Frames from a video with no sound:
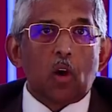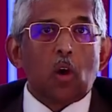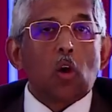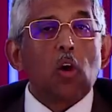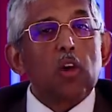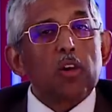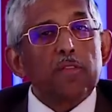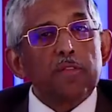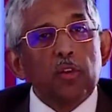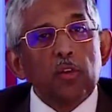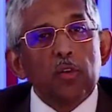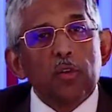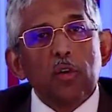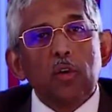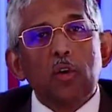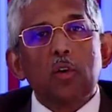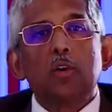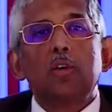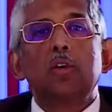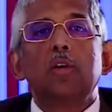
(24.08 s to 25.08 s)
All of you
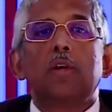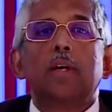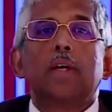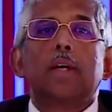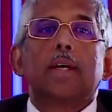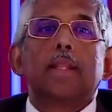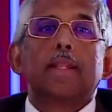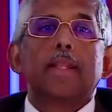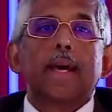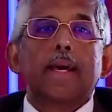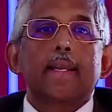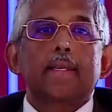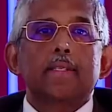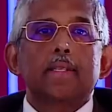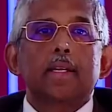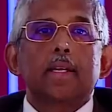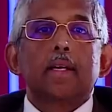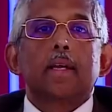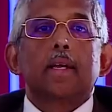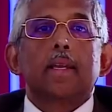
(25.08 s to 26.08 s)
know that
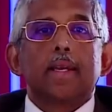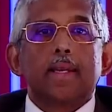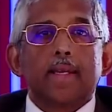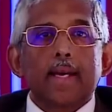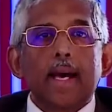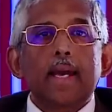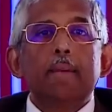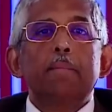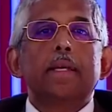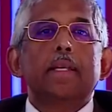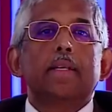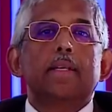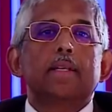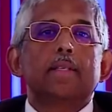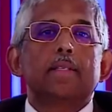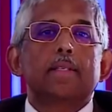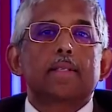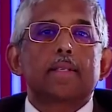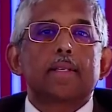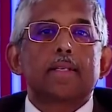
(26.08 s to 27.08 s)

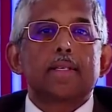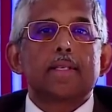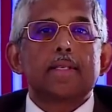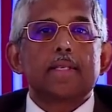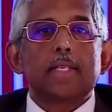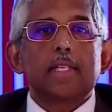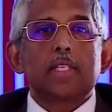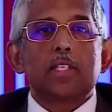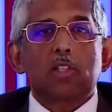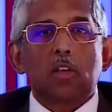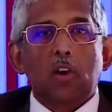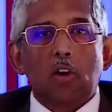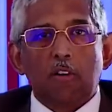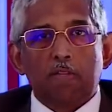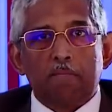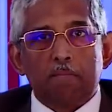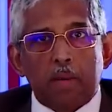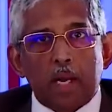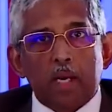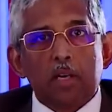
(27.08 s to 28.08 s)
diabetes is a disease
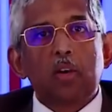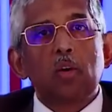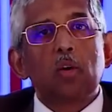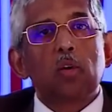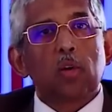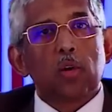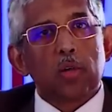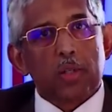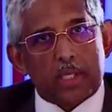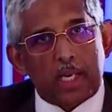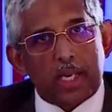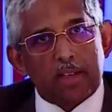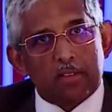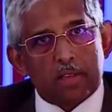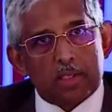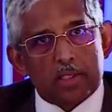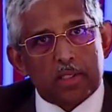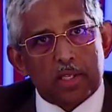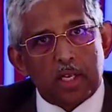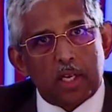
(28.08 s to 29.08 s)
of blood glucose
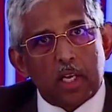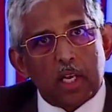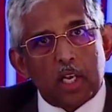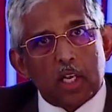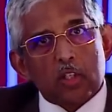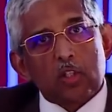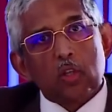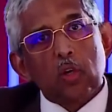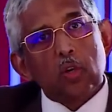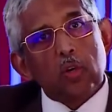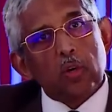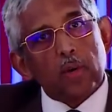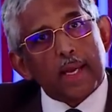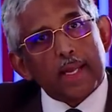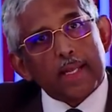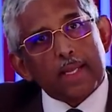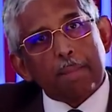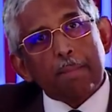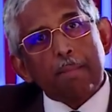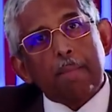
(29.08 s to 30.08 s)
levels. So
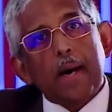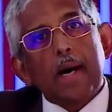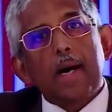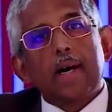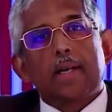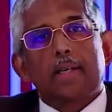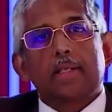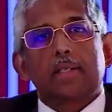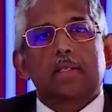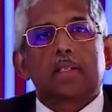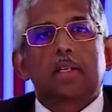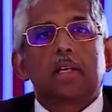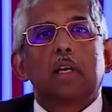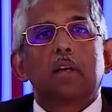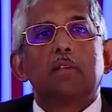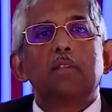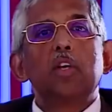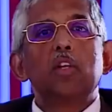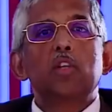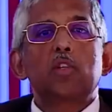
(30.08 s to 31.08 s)
in the past,
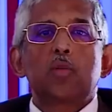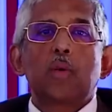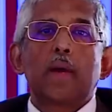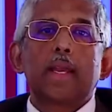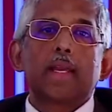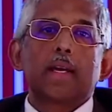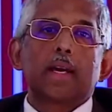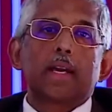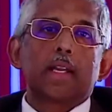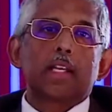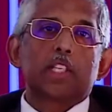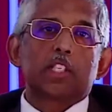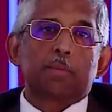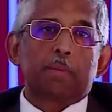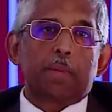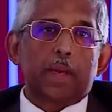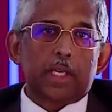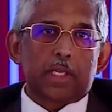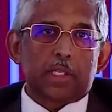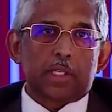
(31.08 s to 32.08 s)
we used to encourage
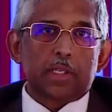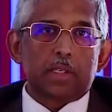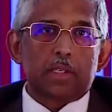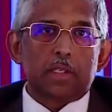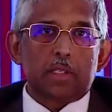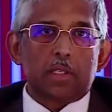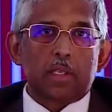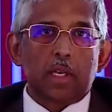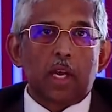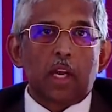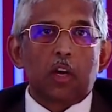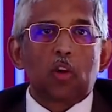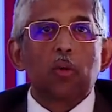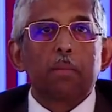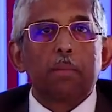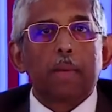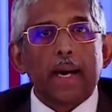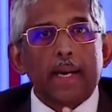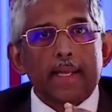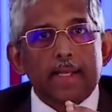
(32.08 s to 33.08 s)
patients to
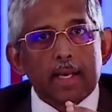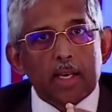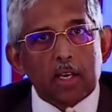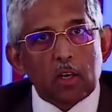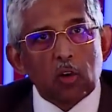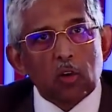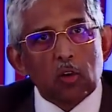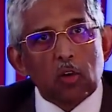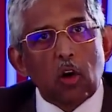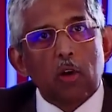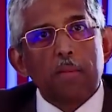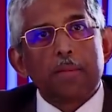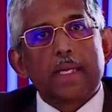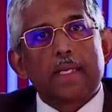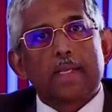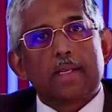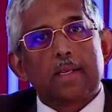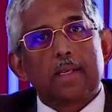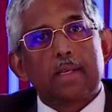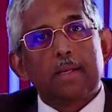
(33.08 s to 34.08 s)
buy their
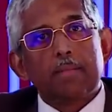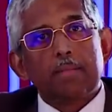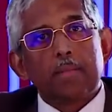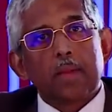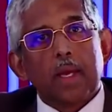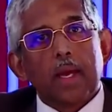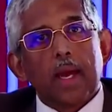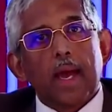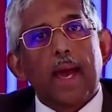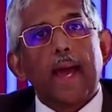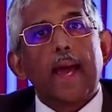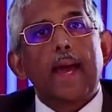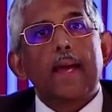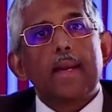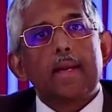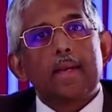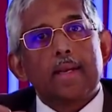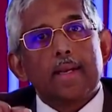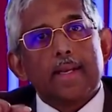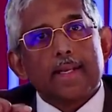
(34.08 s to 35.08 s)
glucometer
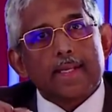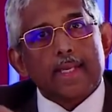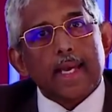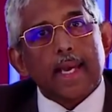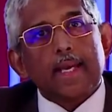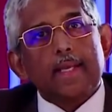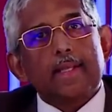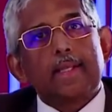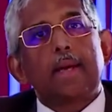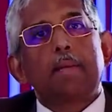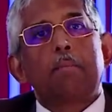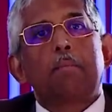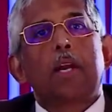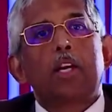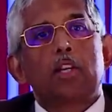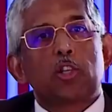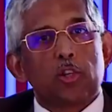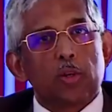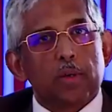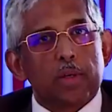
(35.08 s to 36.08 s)
and check their blood
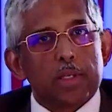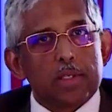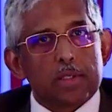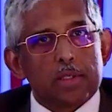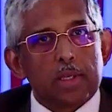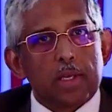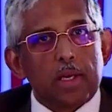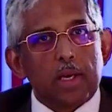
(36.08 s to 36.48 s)
sugars.